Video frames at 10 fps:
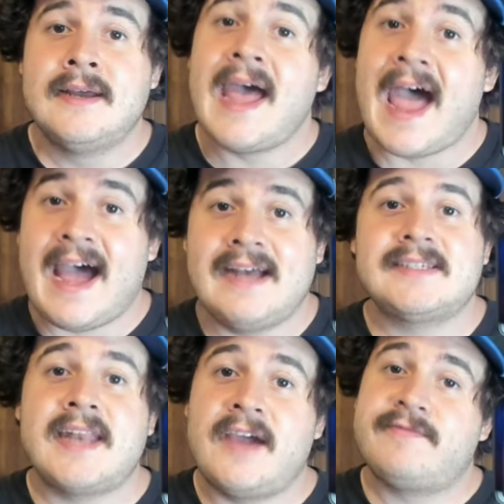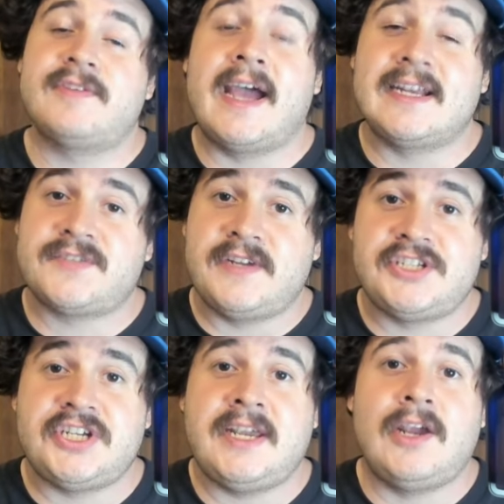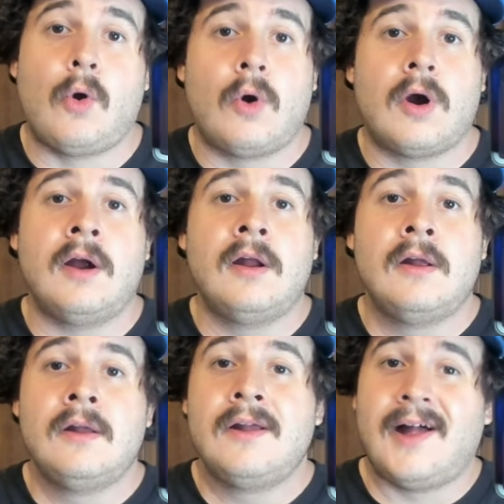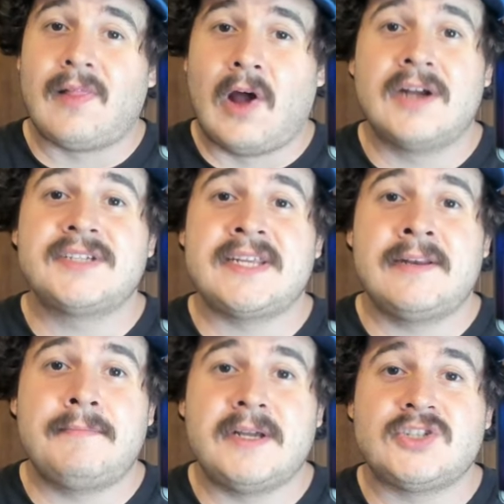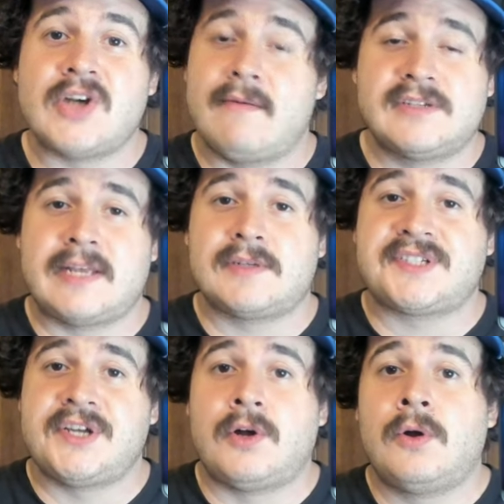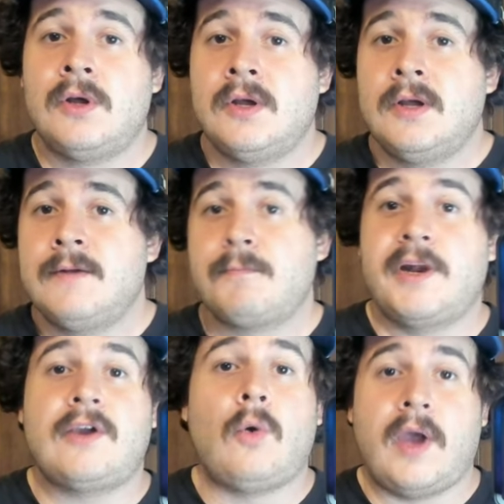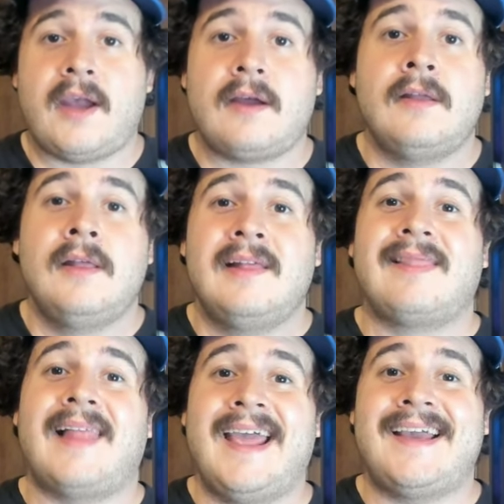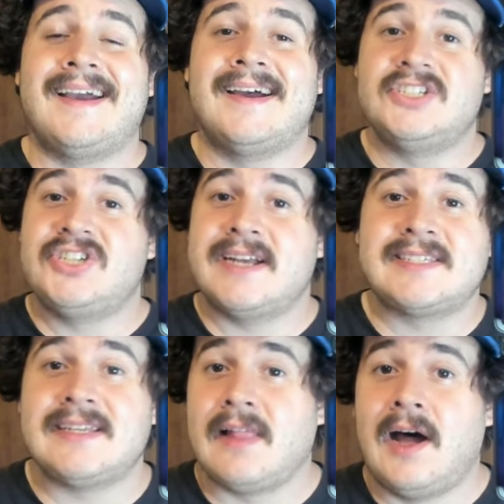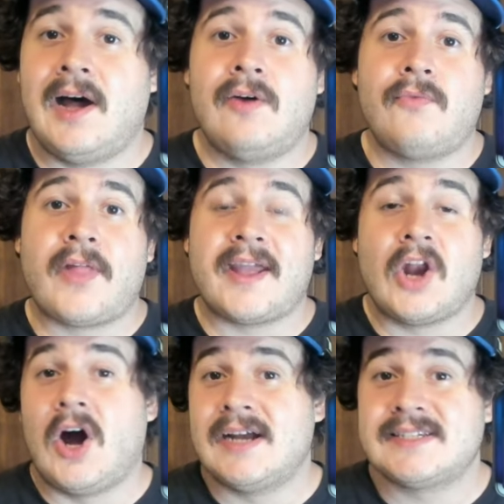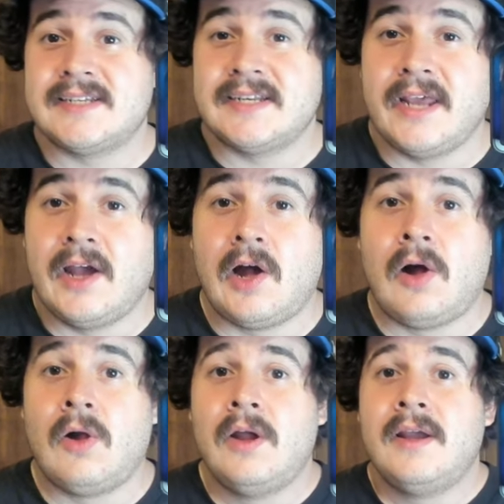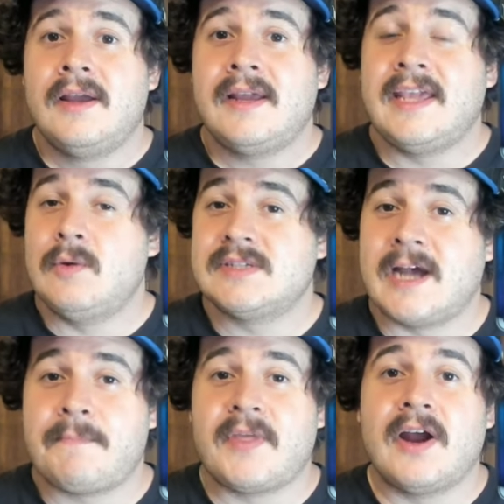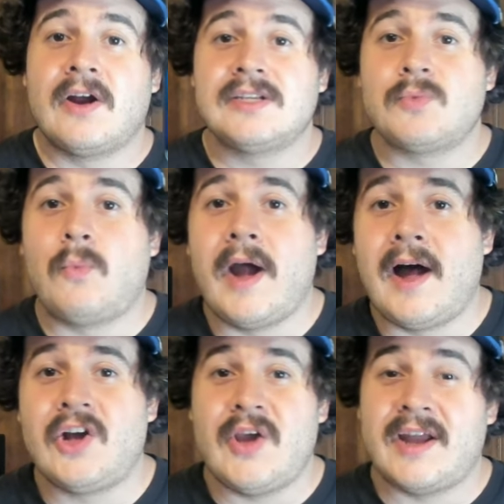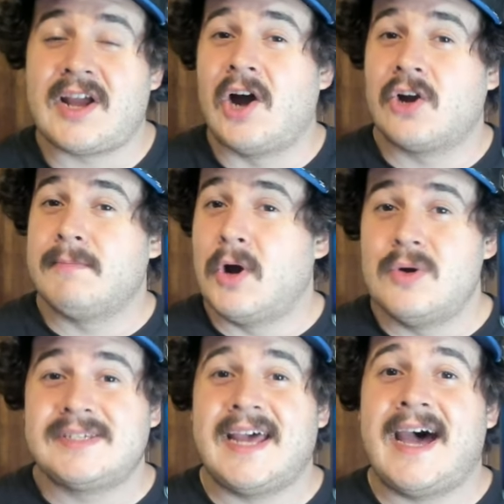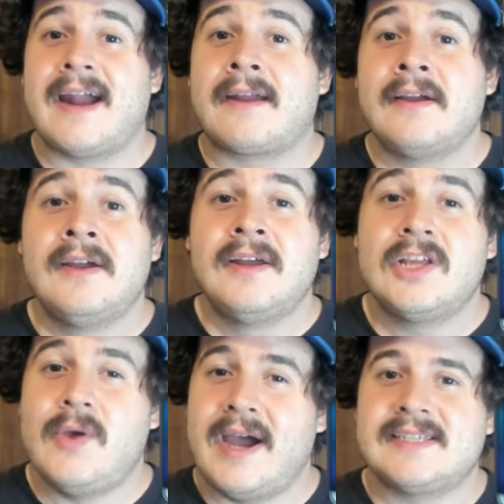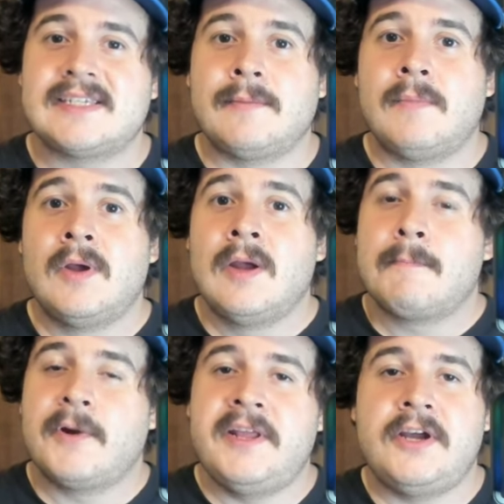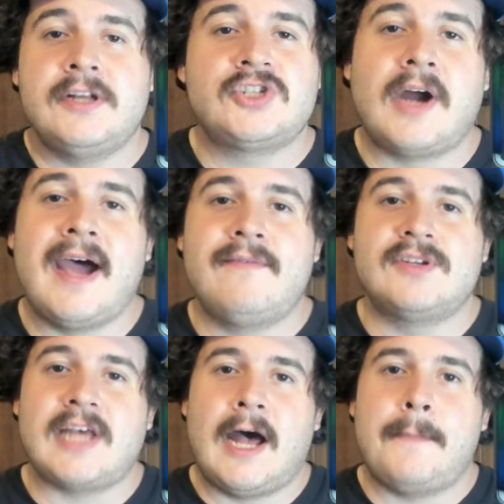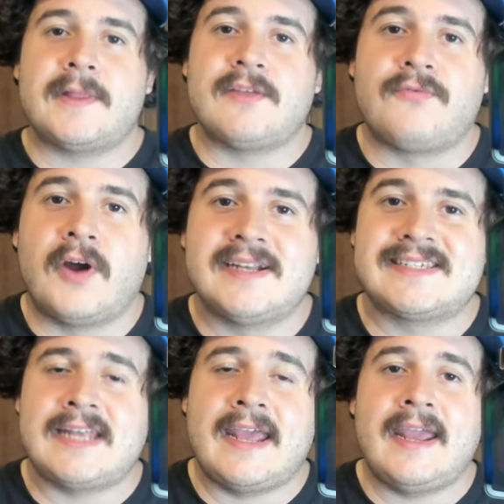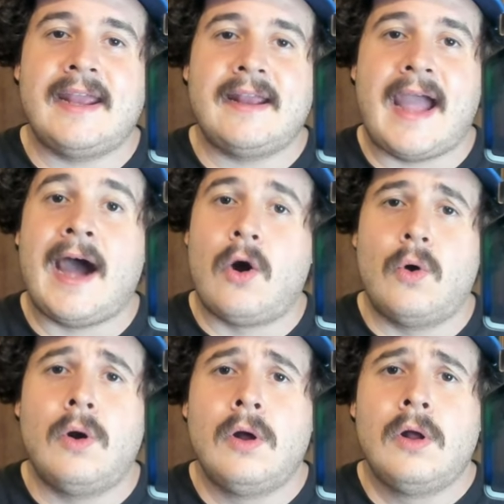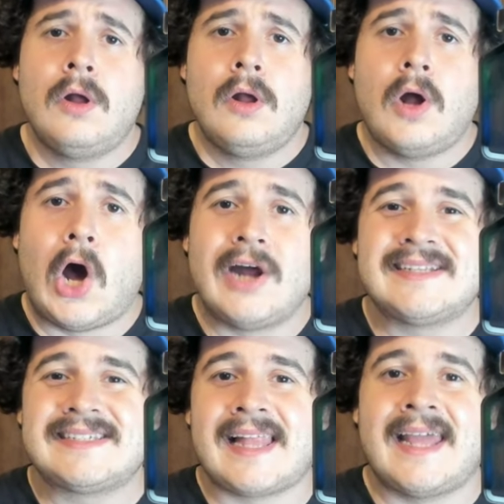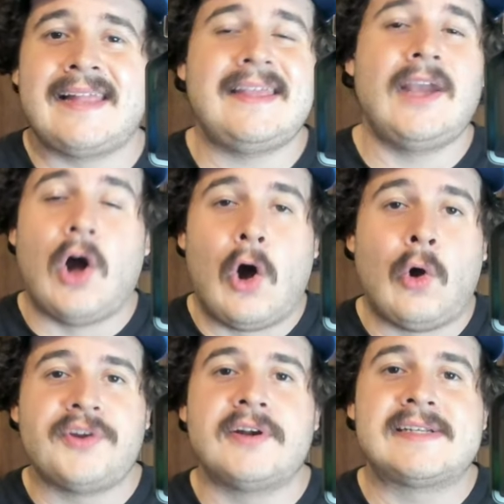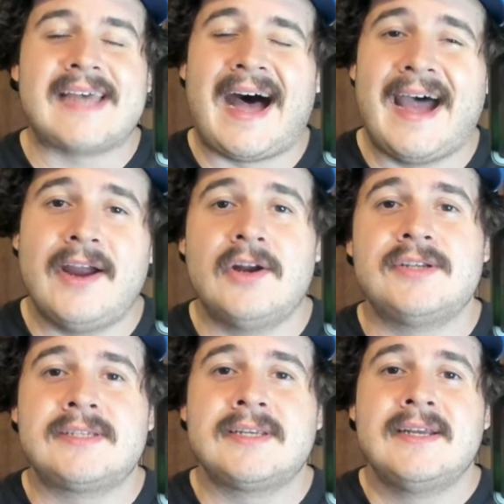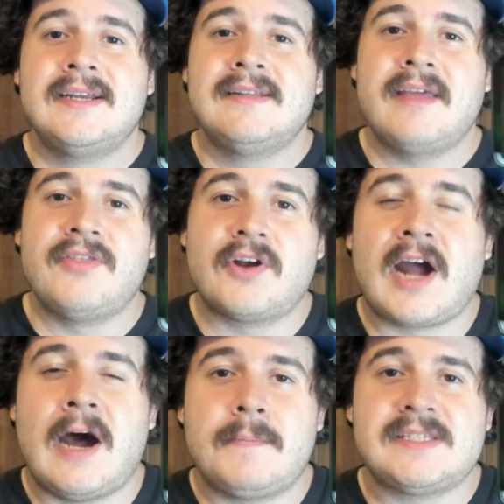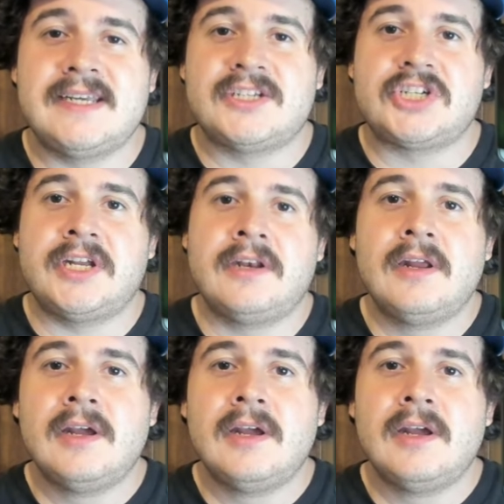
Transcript: as an SVG or a Larson, but drivers that were still pretty quick, like a Jesse Love, like an Austin Hill. He was up there as well. You had Connor Mozak. You had some pretty good drivers up at the front staying out on slightly older tires than their competition.